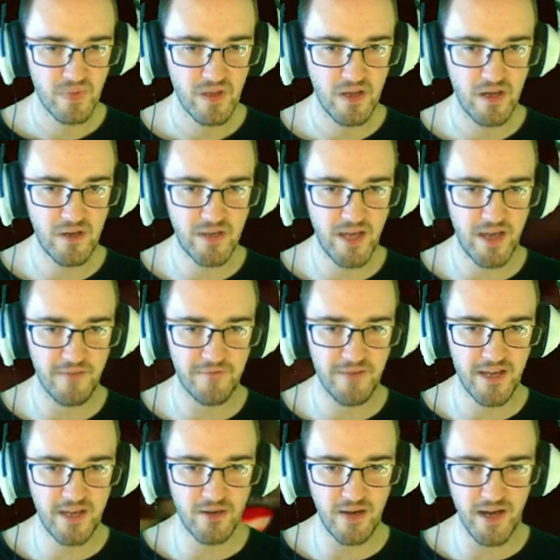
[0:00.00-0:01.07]
Okay,
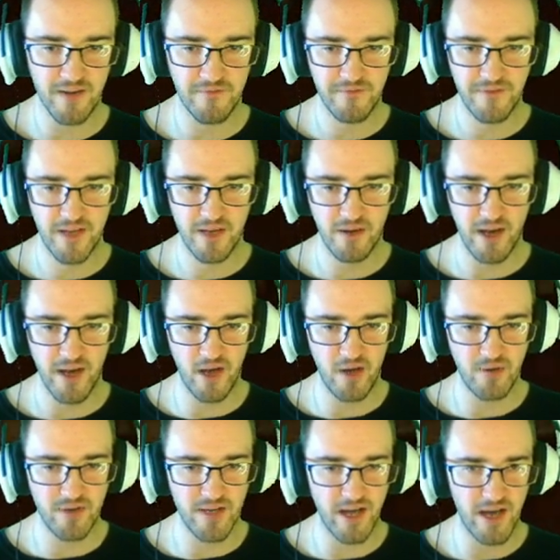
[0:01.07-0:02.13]
figure eight, figure eight.
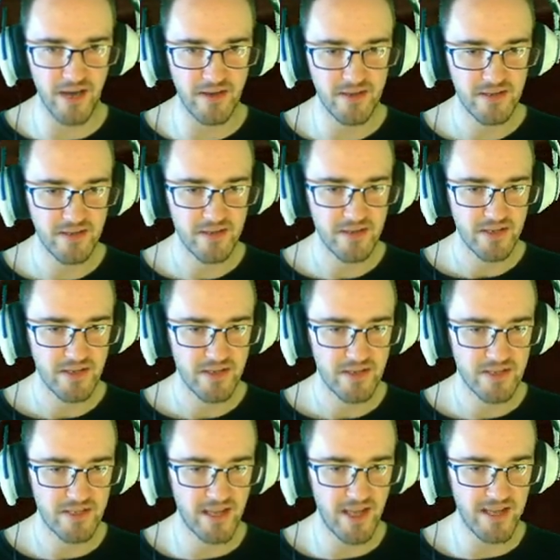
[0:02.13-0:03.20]
Oh, God.
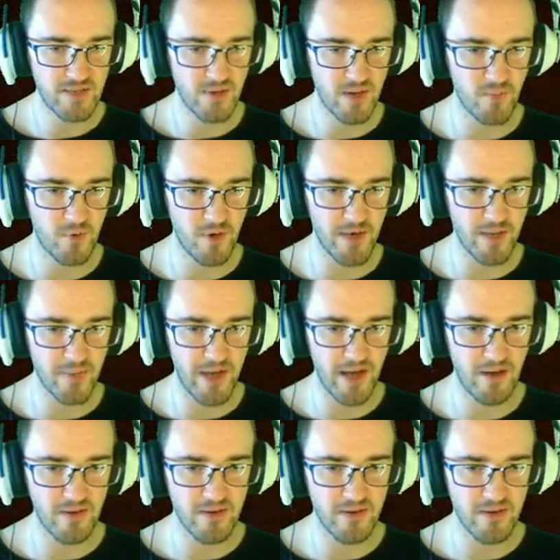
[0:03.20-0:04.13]
See, that's what I'm worried about.